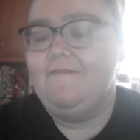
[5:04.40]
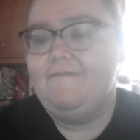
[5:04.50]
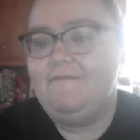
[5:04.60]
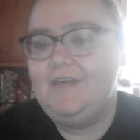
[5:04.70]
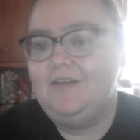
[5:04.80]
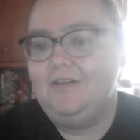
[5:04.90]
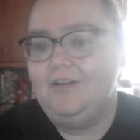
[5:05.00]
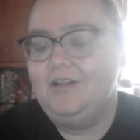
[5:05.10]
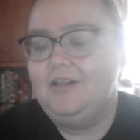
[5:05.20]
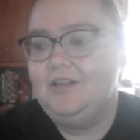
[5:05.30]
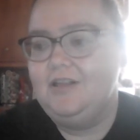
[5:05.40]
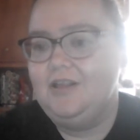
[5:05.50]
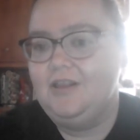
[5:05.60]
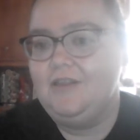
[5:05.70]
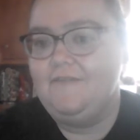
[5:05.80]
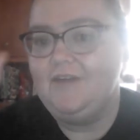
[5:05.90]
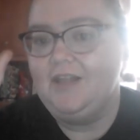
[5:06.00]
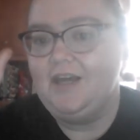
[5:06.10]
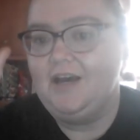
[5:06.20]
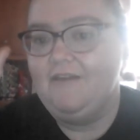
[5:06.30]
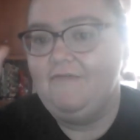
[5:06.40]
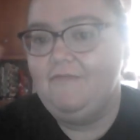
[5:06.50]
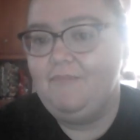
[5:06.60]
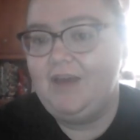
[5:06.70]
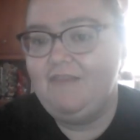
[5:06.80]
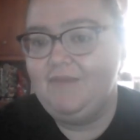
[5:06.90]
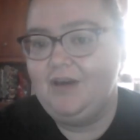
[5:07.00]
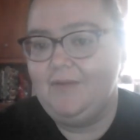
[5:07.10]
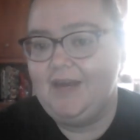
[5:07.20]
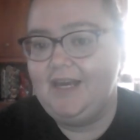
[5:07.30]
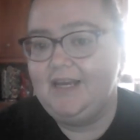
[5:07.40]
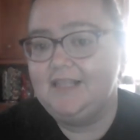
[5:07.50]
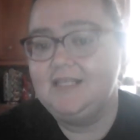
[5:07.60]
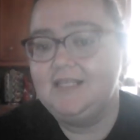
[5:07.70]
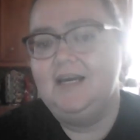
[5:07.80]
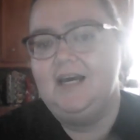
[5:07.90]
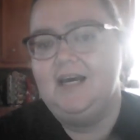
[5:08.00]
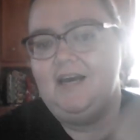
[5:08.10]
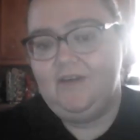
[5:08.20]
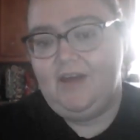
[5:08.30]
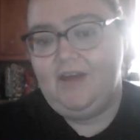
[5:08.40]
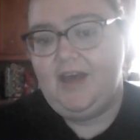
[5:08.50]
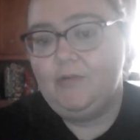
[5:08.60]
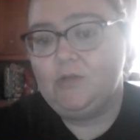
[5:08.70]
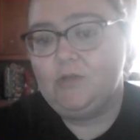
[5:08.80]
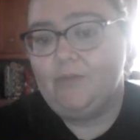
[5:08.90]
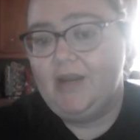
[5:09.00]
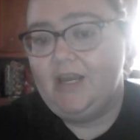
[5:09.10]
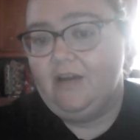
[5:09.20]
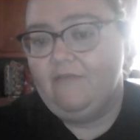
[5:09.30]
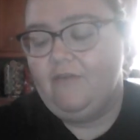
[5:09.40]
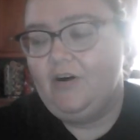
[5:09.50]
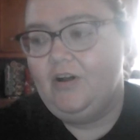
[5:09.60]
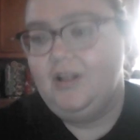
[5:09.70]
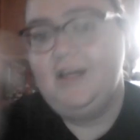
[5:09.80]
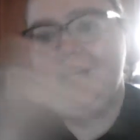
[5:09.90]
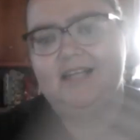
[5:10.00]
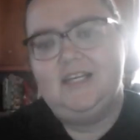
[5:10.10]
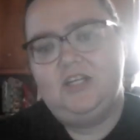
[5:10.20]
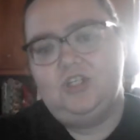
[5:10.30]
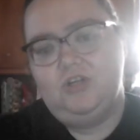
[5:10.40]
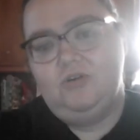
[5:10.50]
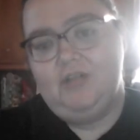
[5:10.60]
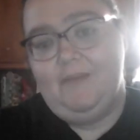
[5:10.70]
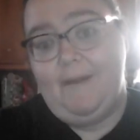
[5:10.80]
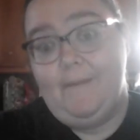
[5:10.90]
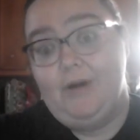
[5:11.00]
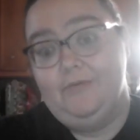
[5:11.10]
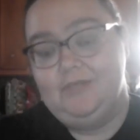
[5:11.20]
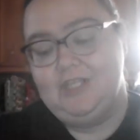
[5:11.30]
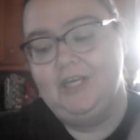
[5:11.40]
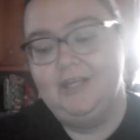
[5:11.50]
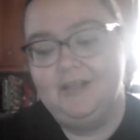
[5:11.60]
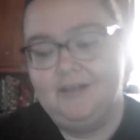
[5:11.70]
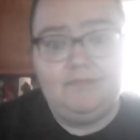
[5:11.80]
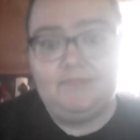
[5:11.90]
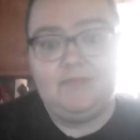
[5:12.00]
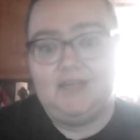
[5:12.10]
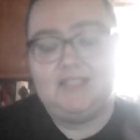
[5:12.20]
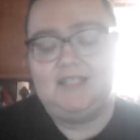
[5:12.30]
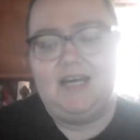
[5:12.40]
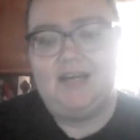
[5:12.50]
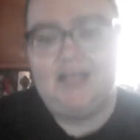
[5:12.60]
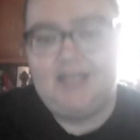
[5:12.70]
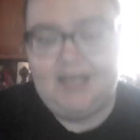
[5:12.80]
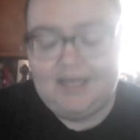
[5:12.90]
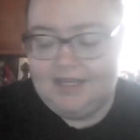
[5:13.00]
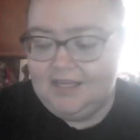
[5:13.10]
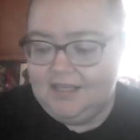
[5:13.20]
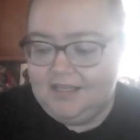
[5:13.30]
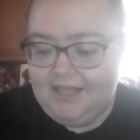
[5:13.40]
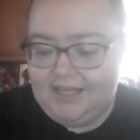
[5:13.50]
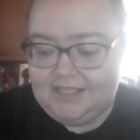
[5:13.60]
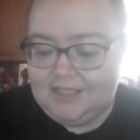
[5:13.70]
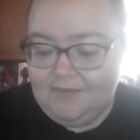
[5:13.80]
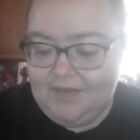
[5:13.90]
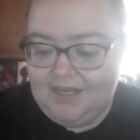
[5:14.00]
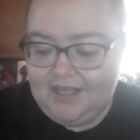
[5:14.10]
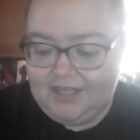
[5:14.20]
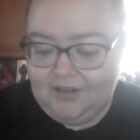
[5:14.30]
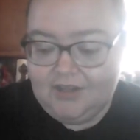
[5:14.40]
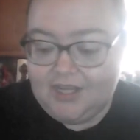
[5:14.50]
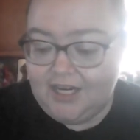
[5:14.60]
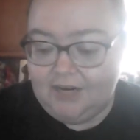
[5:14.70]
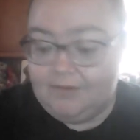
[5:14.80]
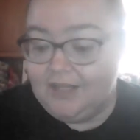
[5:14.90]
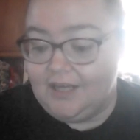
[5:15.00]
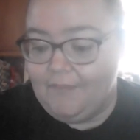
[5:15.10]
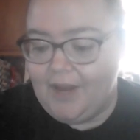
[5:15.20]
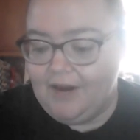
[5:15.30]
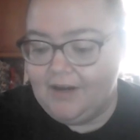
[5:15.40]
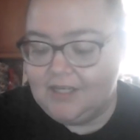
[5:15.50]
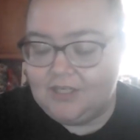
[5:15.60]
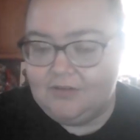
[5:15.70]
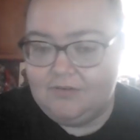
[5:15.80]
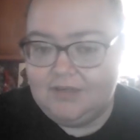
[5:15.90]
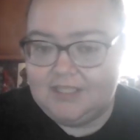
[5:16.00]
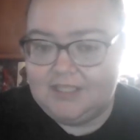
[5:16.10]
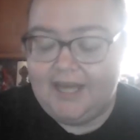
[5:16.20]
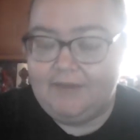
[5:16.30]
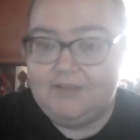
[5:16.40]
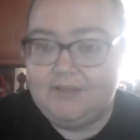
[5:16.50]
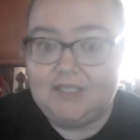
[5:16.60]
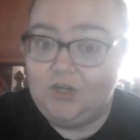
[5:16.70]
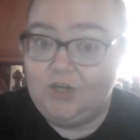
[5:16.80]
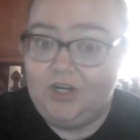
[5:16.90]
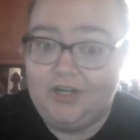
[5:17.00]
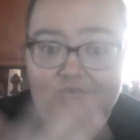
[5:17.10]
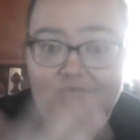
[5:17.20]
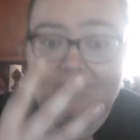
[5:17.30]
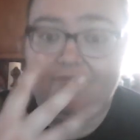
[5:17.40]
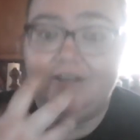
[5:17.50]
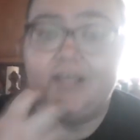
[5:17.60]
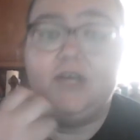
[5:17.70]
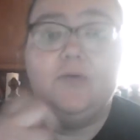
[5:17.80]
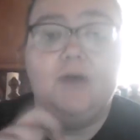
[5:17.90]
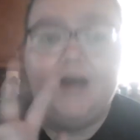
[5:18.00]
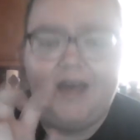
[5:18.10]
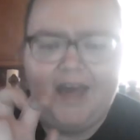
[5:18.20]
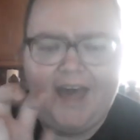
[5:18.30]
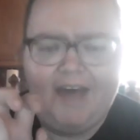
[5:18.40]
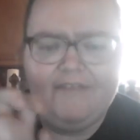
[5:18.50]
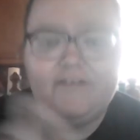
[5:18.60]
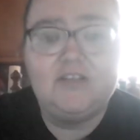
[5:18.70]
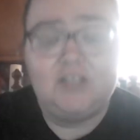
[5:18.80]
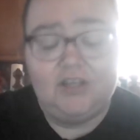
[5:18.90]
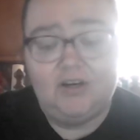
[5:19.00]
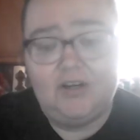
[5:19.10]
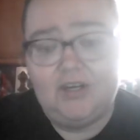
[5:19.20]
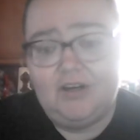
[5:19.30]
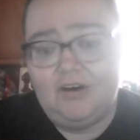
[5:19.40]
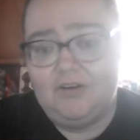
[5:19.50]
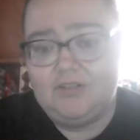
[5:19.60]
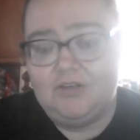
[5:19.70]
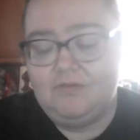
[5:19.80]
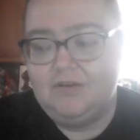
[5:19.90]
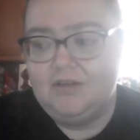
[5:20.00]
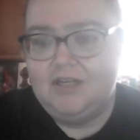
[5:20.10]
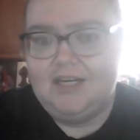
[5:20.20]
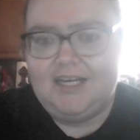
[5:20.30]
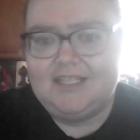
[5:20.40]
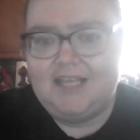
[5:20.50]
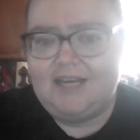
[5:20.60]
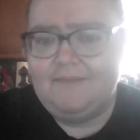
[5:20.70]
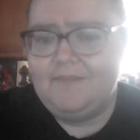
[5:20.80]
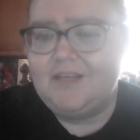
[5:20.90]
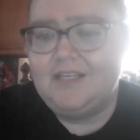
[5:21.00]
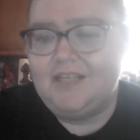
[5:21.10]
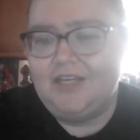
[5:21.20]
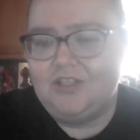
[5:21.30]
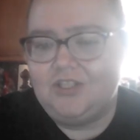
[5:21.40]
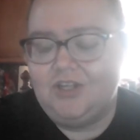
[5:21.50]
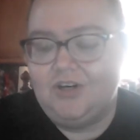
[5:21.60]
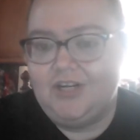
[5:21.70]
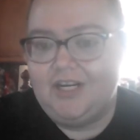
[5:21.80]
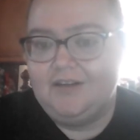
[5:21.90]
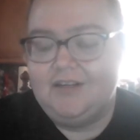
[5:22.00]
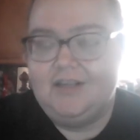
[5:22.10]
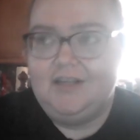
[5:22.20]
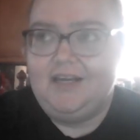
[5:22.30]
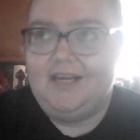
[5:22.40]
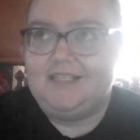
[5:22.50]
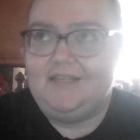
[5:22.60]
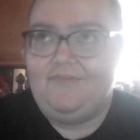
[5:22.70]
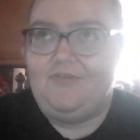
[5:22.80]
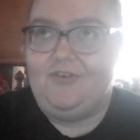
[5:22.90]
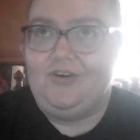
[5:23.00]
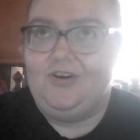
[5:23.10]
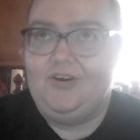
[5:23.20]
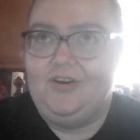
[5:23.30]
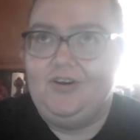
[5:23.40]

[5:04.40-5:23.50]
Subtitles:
feel the feeling of pavement on my hands. I feel elbows breaking a fall. It's like a jolt in my bones. It's that kind of thing. Like, to me, like, the only thing I can really compare it to is like when someone yawns and you feel like you have to yawn also. It's like contagious yawning, except for